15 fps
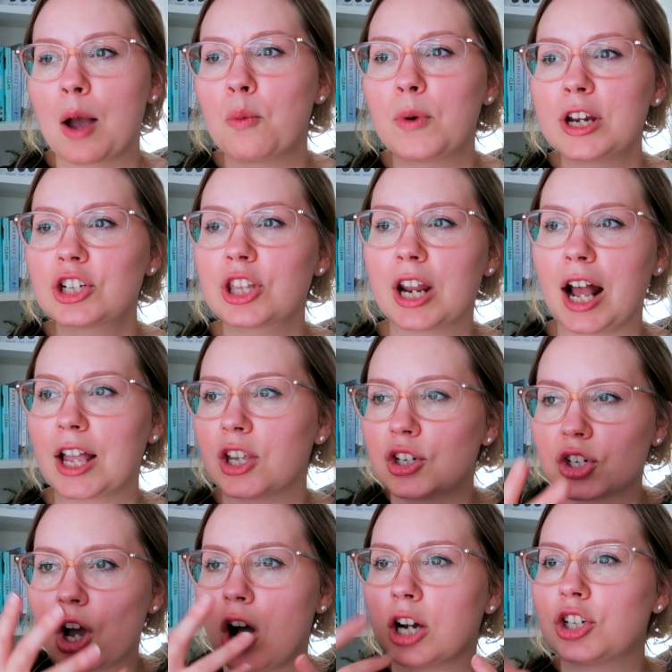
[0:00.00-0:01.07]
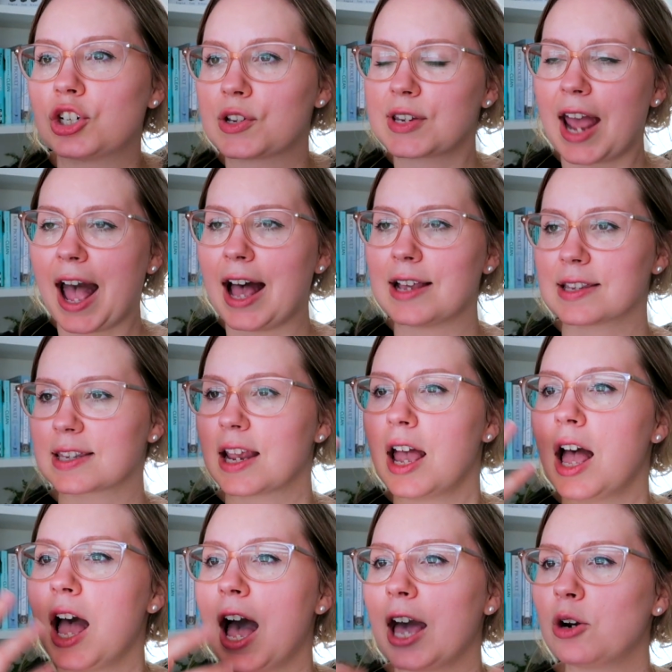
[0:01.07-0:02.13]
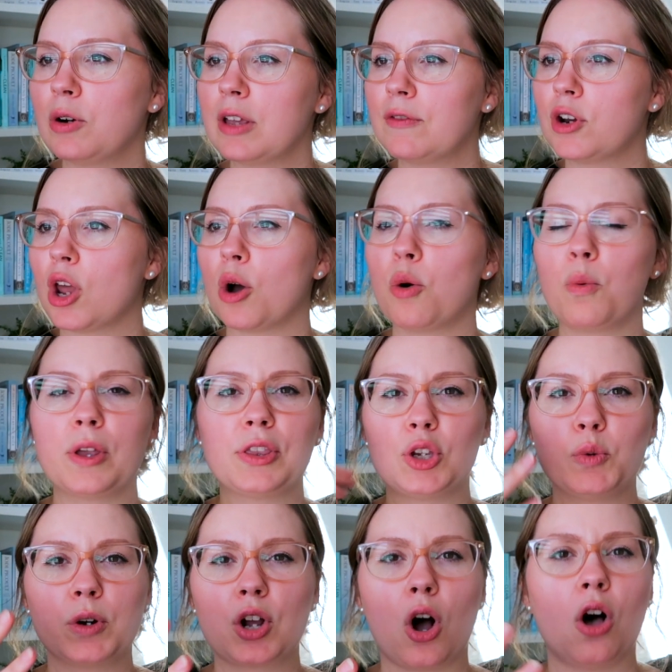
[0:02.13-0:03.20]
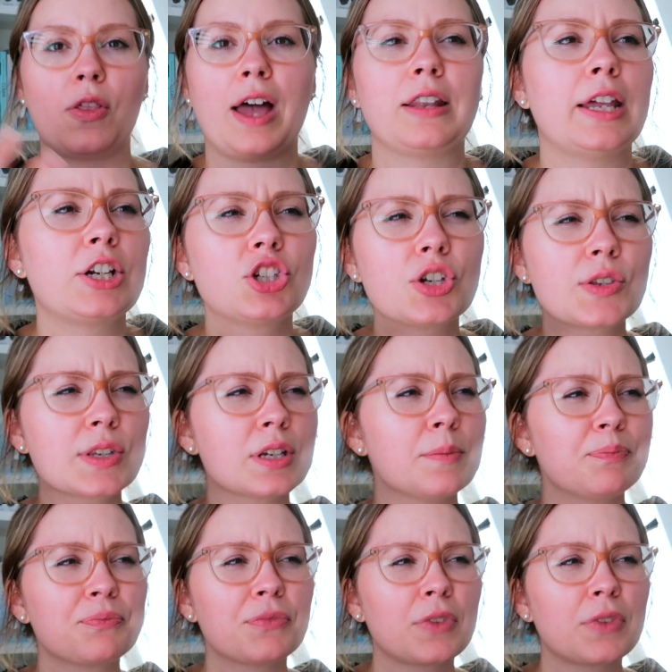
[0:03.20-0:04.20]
I wish that I could talk just as, I don't even know what you would call that, like just